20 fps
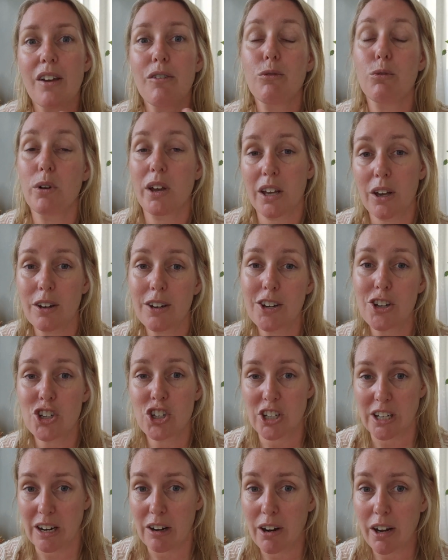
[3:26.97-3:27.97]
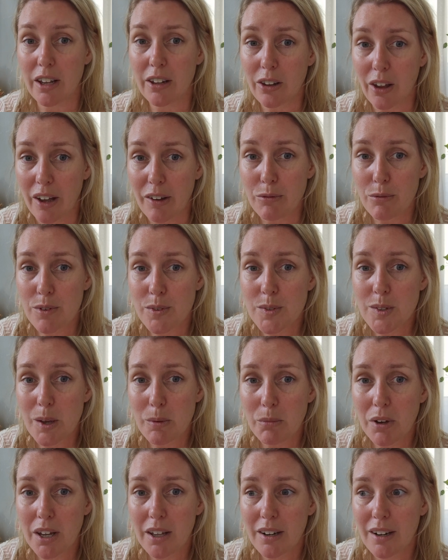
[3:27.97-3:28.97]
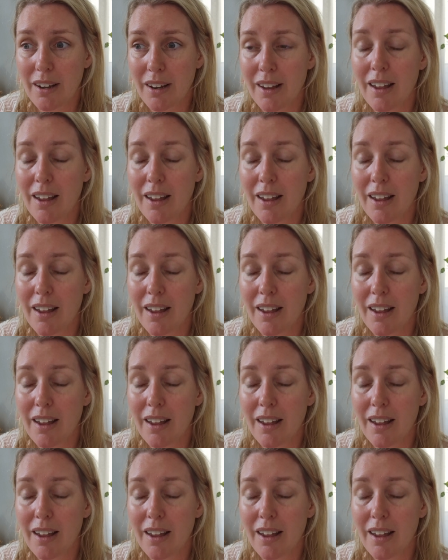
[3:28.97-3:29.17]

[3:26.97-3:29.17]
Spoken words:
if we're going to share our life with someone,